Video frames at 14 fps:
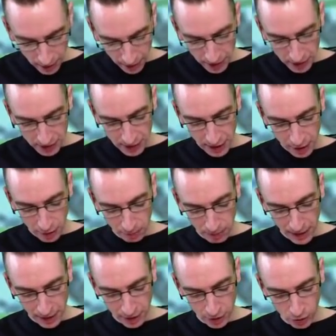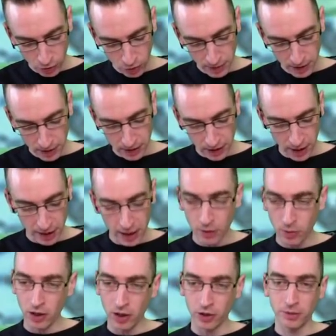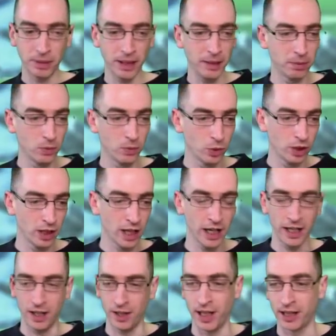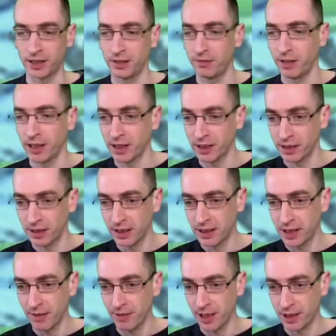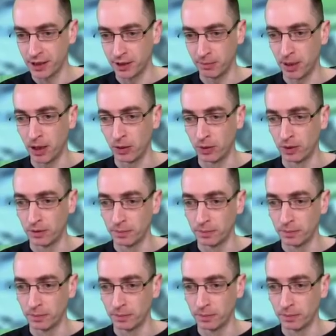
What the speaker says: that single player tournaments, I know a lot of people would like that. In fact, let's have that as a poll.